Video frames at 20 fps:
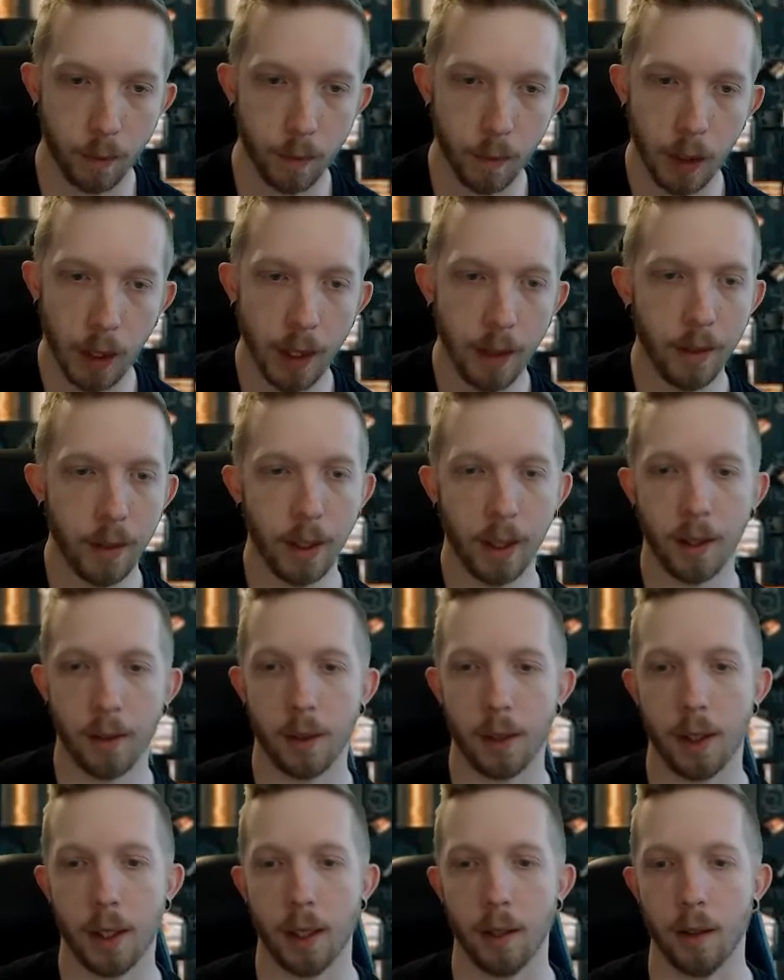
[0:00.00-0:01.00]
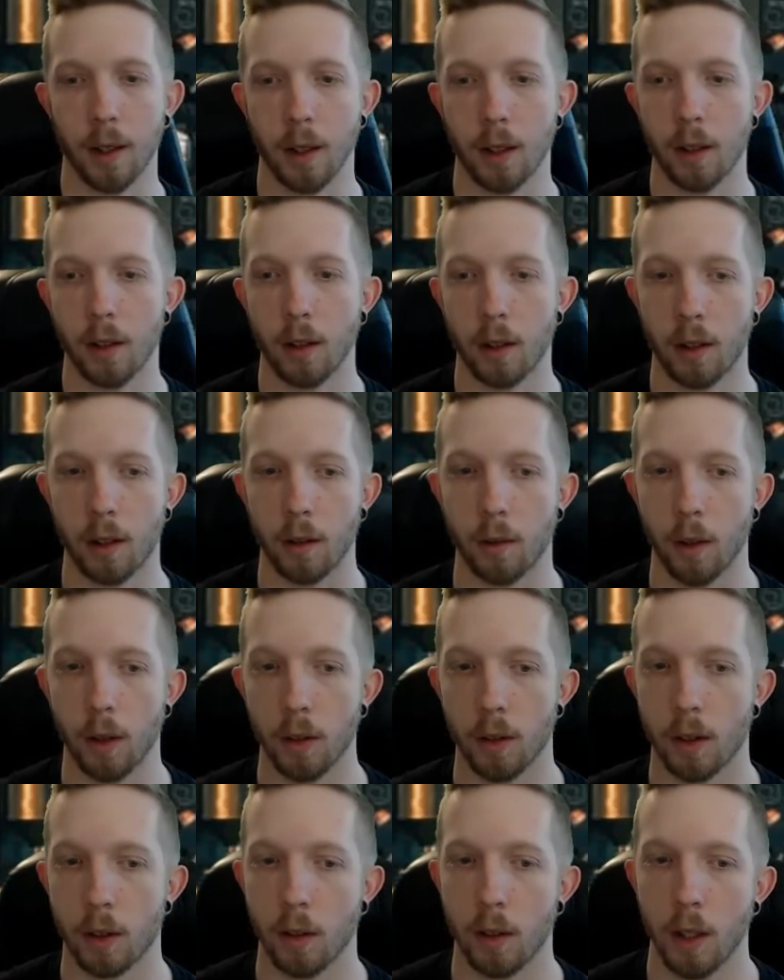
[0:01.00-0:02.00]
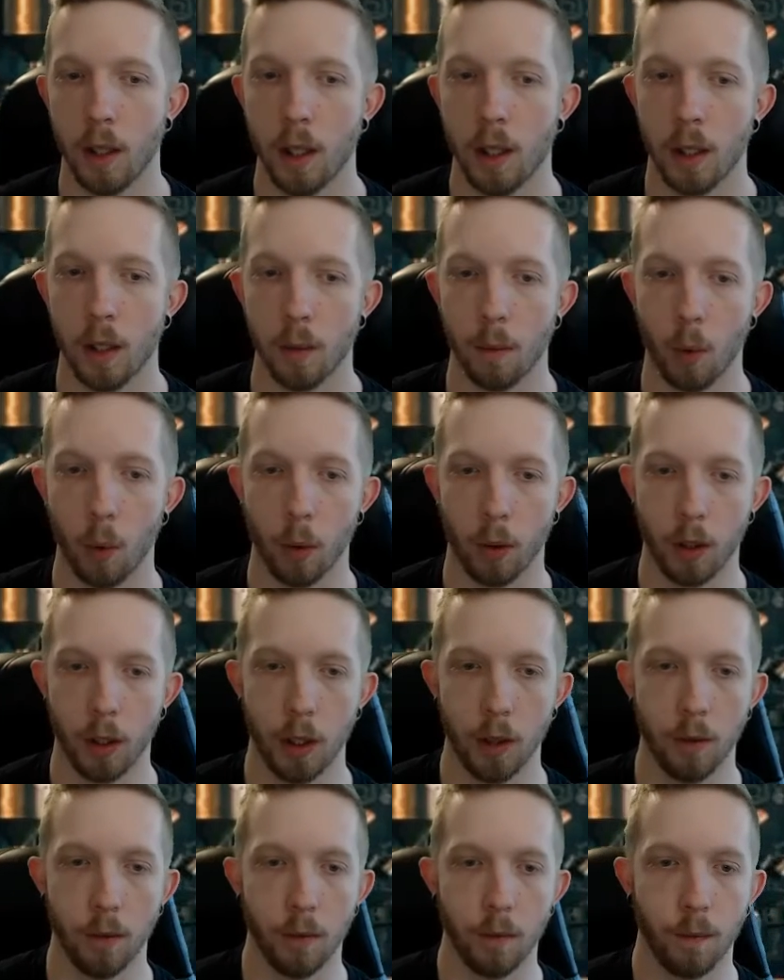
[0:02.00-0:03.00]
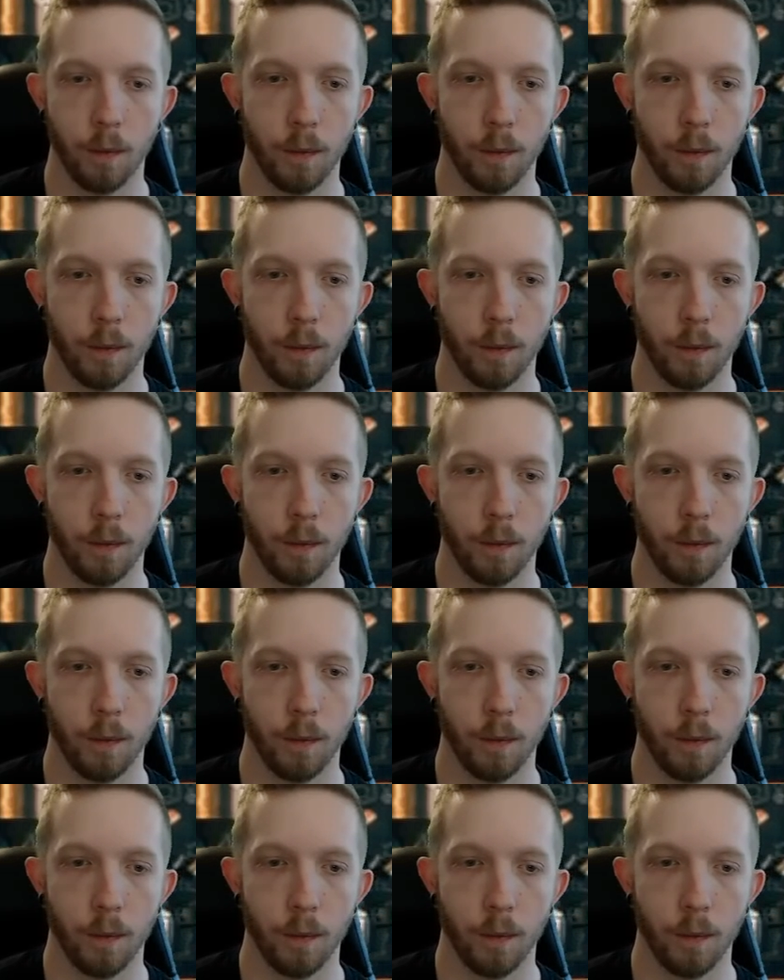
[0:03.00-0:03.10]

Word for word: and like I was saying, like the darker the roast, the more you